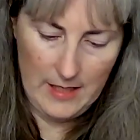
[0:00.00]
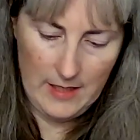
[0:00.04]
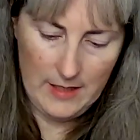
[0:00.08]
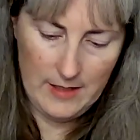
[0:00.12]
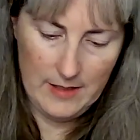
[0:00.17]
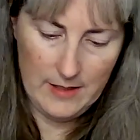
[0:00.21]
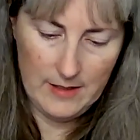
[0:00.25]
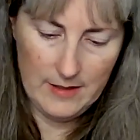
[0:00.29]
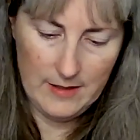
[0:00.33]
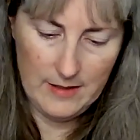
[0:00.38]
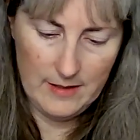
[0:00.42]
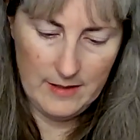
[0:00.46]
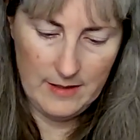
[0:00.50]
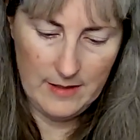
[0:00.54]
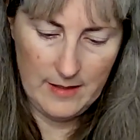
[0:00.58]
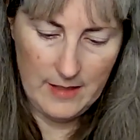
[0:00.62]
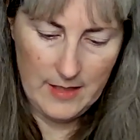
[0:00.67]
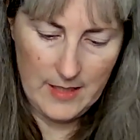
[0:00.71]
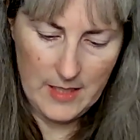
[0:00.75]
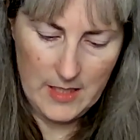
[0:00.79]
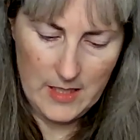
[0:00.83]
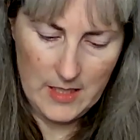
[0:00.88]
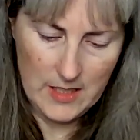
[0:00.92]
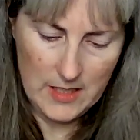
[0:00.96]
Okay.
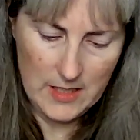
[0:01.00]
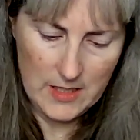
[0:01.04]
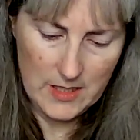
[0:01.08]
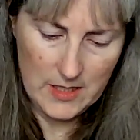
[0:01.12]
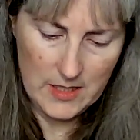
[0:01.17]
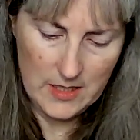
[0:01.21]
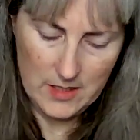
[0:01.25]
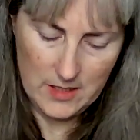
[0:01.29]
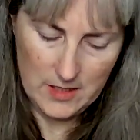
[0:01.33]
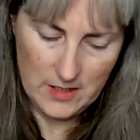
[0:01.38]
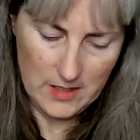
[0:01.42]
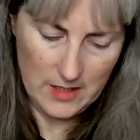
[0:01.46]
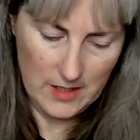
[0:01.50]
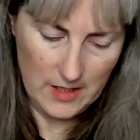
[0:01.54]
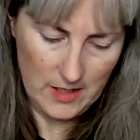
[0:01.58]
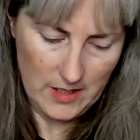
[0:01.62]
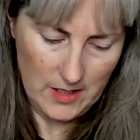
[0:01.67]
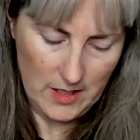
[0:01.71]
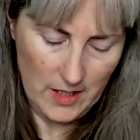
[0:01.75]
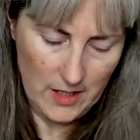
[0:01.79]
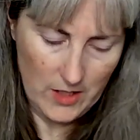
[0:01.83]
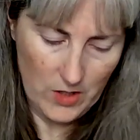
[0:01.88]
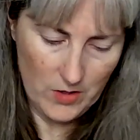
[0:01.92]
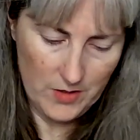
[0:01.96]
And
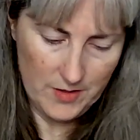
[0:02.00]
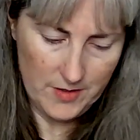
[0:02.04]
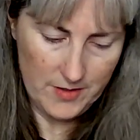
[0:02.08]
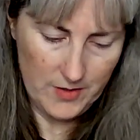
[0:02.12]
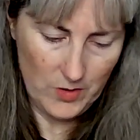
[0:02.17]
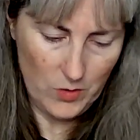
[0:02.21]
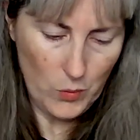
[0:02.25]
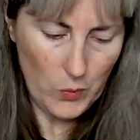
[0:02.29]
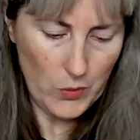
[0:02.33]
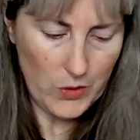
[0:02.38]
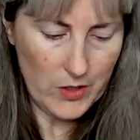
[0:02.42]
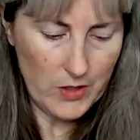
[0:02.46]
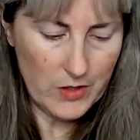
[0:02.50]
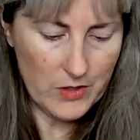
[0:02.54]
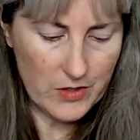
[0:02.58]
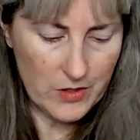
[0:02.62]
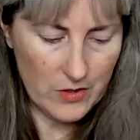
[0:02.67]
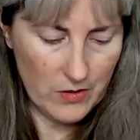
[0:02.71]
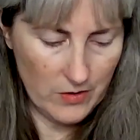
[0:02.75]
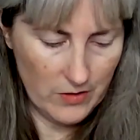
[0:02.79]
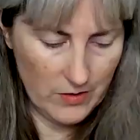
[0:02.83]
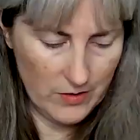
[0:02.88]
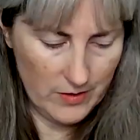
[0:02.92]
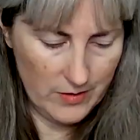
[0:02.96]
then I also
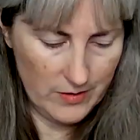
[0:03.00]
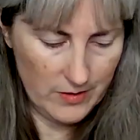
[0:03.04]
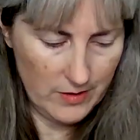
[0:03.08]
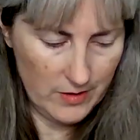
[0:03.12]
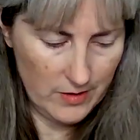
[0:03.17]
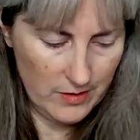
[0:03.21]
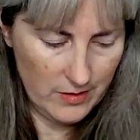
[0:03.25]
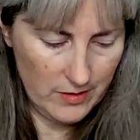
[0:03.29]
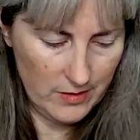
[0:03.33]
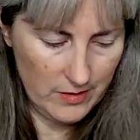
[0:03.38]
worked on,